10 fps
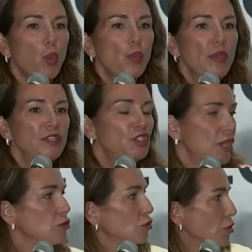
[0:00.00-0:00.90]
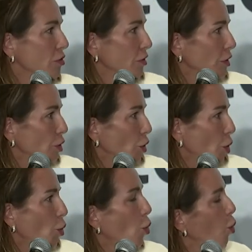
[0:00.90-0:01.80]
in general,
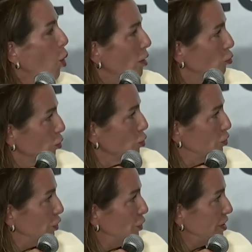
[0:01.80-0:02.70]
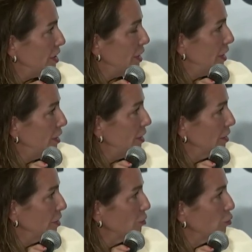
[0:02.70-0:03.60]
what role do you see
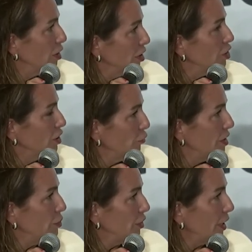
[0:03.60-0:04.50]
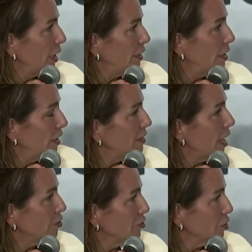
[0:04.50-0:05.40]
religious freedom playing in
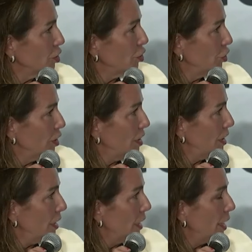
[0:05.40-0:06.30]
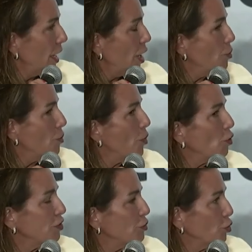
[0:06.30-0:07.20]
national security and
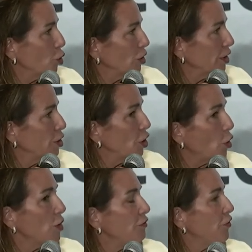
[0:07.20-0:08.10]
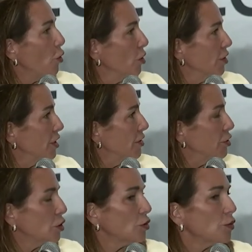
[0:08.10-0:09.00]
most importantly, going forward in this
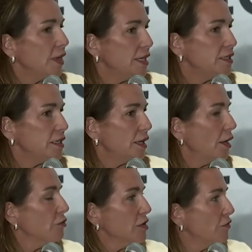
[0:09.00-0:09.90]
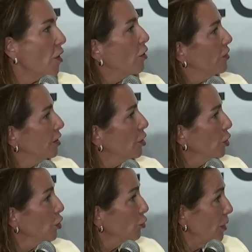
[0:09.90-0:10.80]
crazy, ever evolving
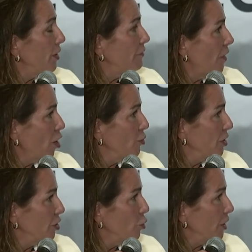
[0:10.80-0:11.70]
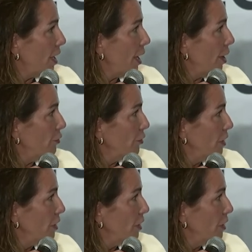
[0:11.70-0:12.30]
threat environment that we have.